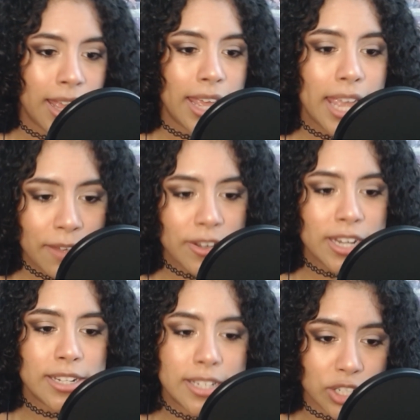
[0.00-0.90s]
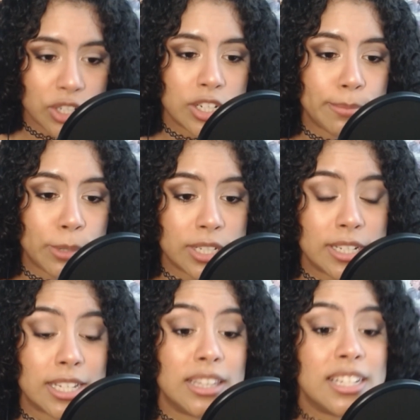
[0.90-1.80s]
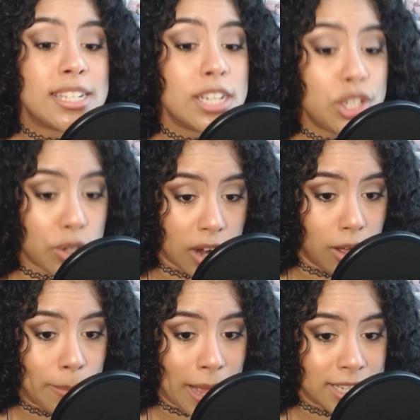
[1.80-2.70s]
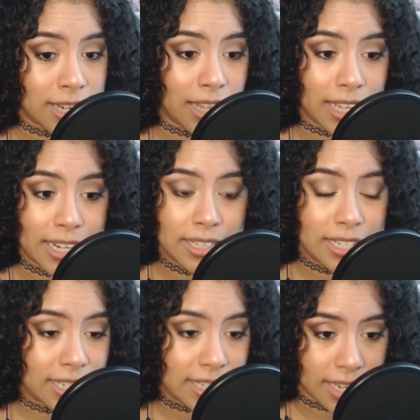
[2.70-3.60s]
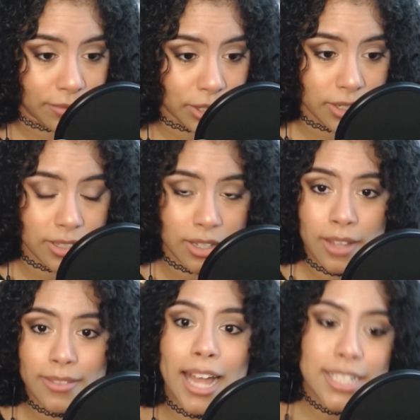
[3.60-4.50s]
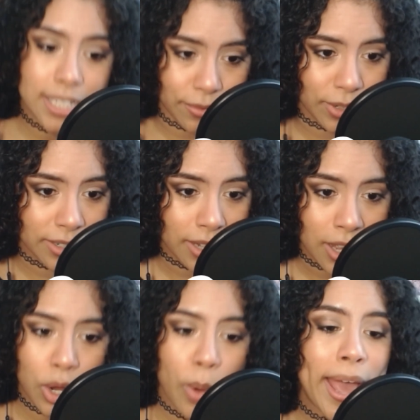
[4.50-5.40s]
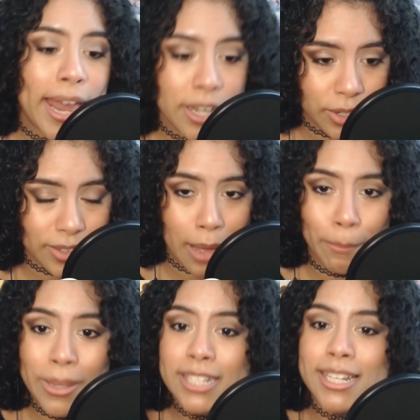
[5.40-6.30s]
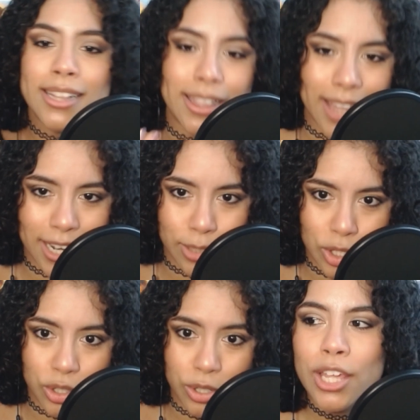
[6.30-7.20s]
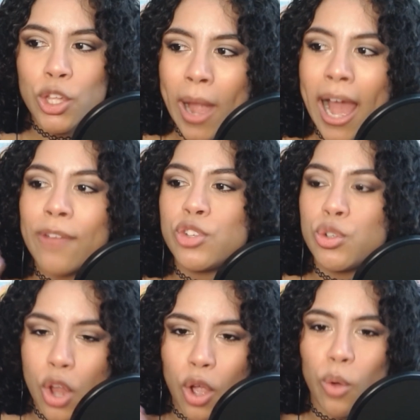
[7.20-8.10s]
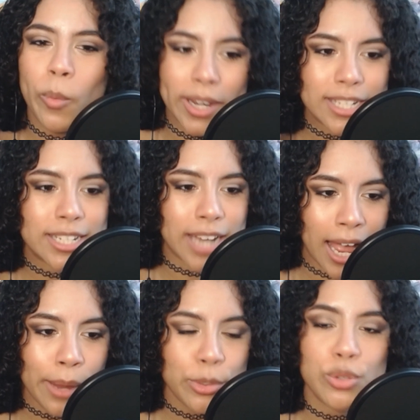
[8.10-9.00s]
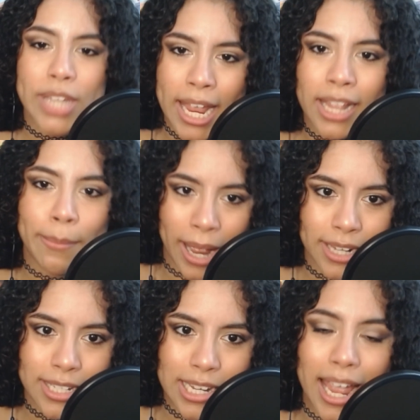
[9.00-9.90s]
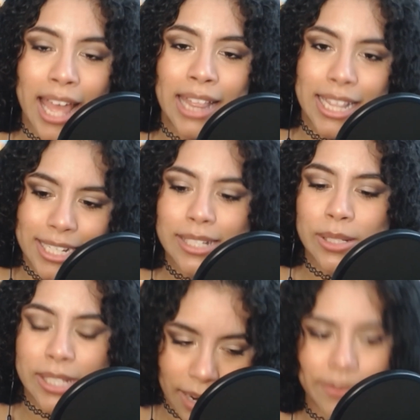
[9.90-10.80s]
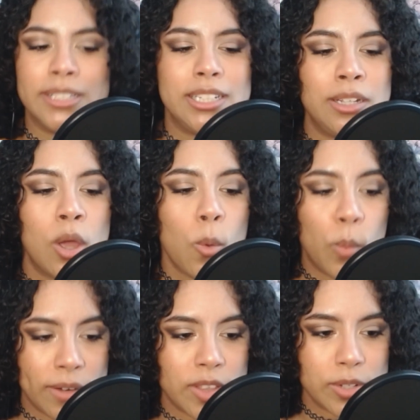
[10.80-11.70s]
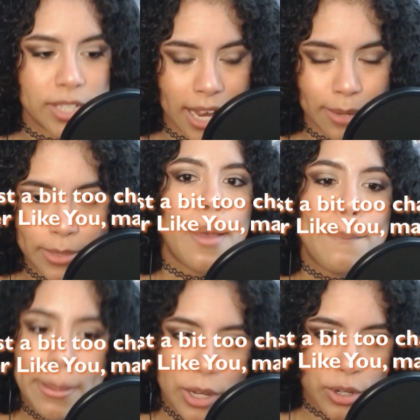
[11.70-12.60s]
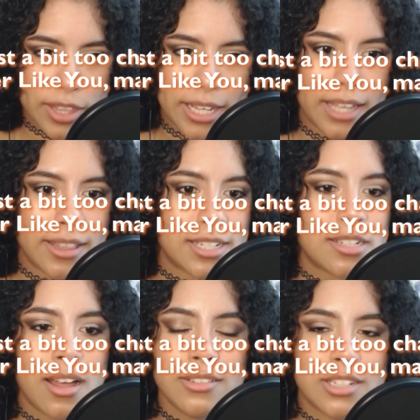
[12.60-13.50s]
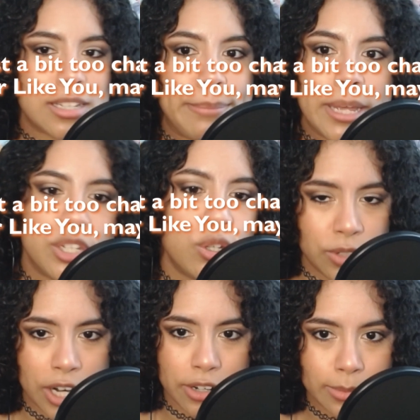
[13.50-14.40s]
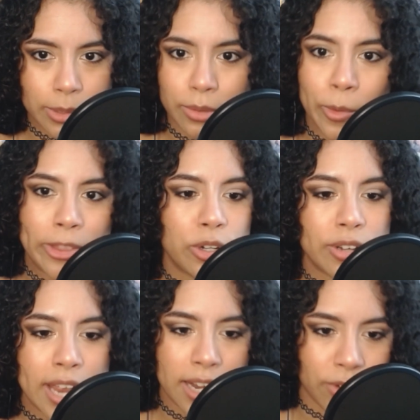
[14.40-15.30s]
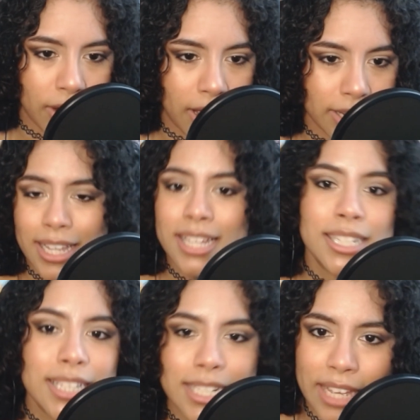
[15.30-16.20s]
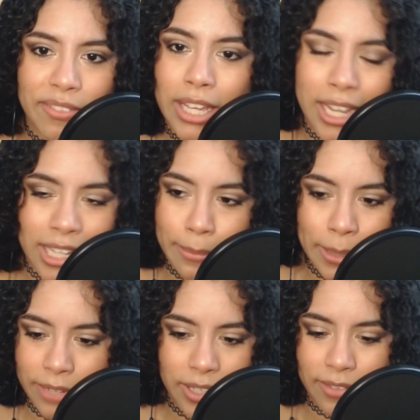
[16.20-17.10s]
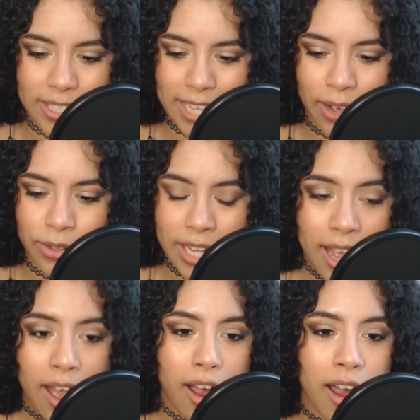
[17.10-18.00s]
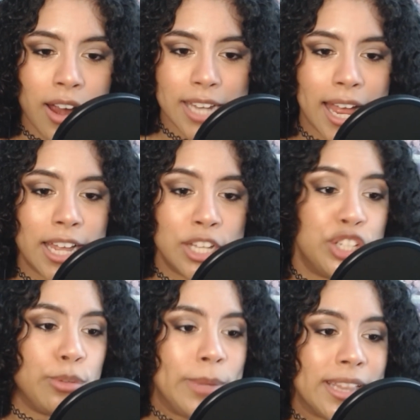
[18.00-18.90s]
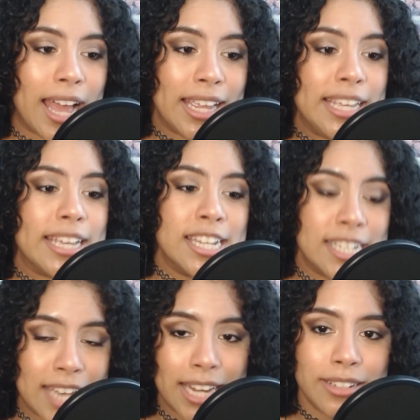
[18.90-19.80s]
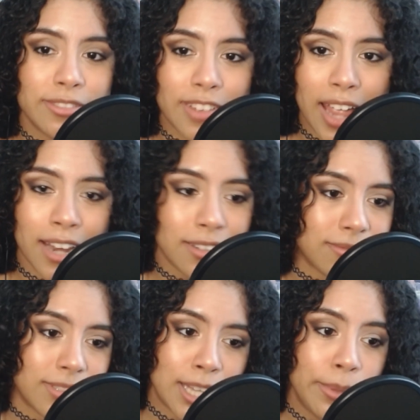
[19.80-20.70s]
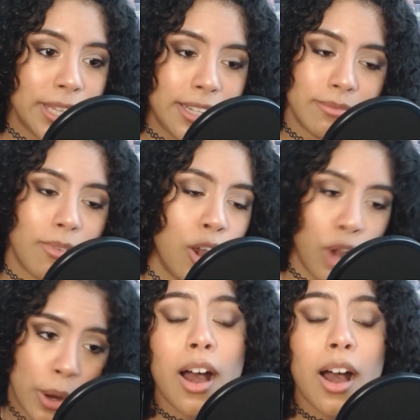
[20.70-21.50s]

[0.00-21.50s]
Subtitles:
If an Indigenous person solicits your help as an ally in these endeavors, that's different. Go ahead and do that, but state that that is what you're doing. You have to know when it's time to take the backseat, and this is definitely one of those times. Maybe you're thinking this is all just a bit too charitable, whether you're Native or not. Isn't this giving Ian the benefit of the doubt? Aren't I assuming that he is Native? And simply, no.